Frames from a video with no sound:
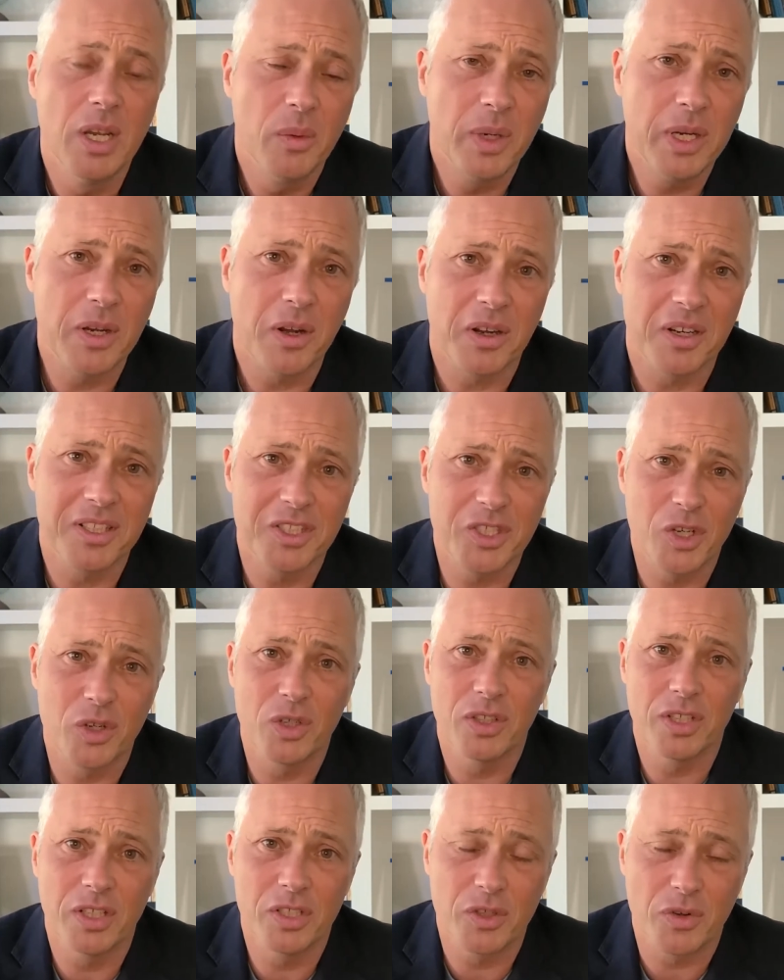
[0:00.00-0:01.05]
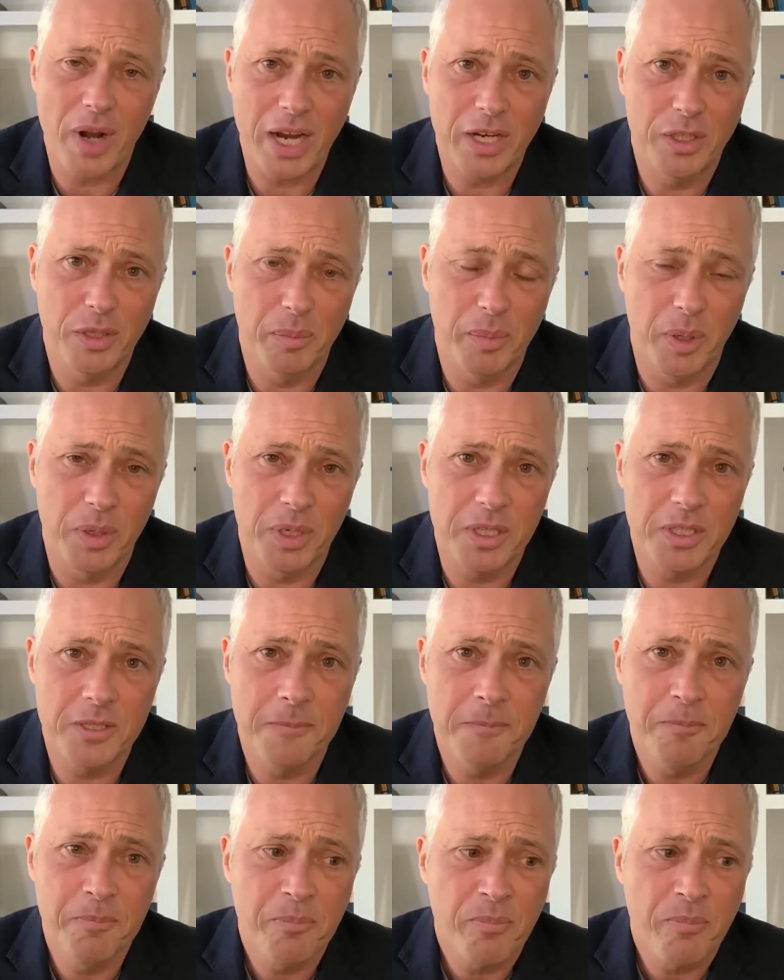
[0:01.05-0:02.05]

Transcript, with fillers: We call it the director bonus.